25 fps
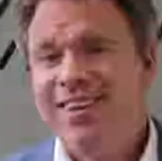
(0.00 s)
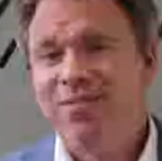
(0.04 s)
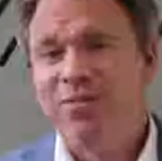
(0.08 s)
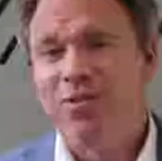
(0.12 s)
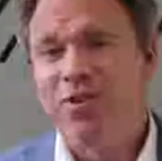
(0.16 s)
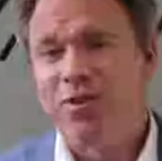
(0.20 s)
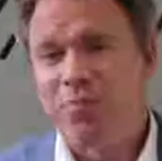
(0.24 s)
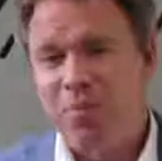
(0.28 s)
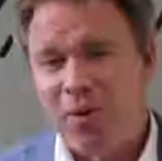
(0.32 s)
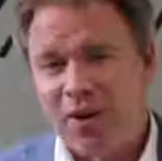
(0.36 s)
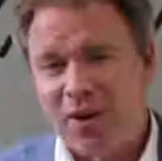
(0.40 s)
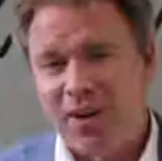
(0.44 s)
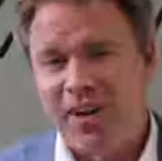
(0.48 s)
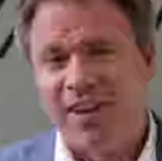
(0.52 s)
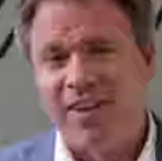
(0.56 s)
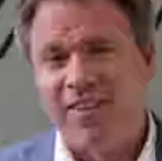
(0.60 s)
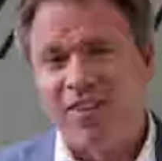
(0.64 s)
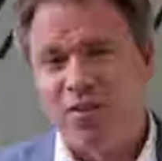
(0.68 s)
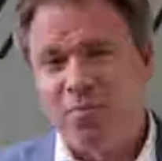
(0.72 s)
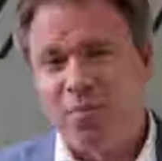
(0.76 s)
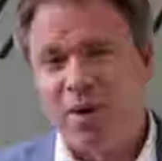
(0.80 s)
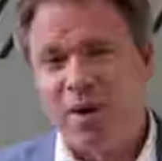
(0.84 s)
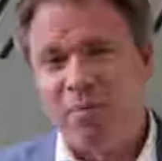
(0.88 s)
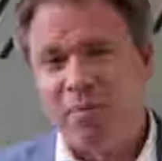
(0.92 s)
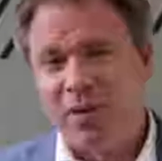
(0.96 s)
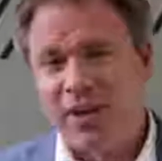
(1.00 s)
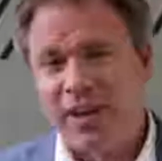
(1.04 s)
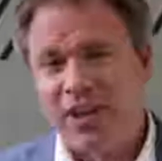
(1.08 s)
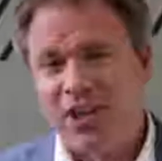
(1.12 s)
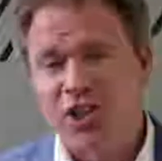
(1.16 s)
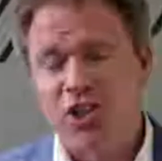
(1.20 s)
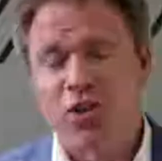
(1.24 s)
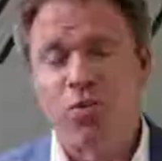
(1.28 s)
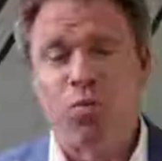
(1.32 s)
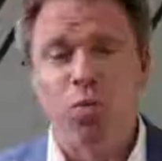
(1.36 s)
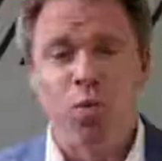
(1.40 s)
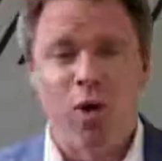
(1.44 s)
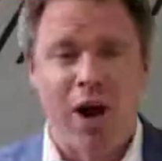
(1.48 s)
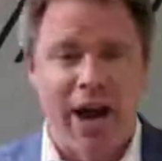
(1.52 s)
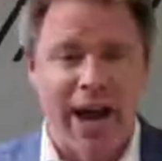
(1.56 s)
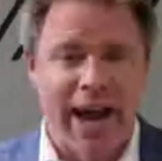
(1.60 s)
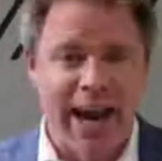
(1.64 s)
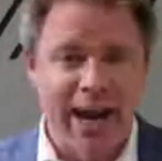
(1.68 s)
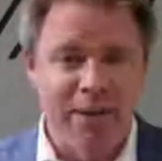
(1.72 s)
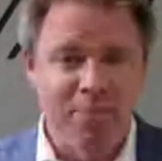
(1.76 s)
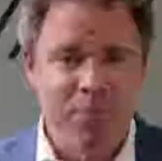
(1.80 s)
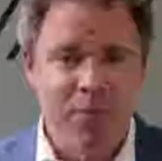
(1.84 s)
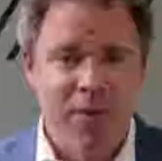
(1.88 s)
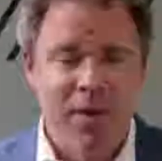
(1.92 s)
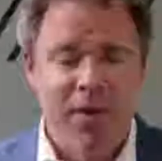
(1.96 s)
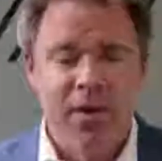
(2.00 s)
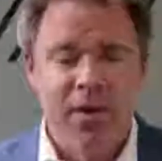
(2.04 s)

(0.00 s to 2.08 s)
responding to this population. Why?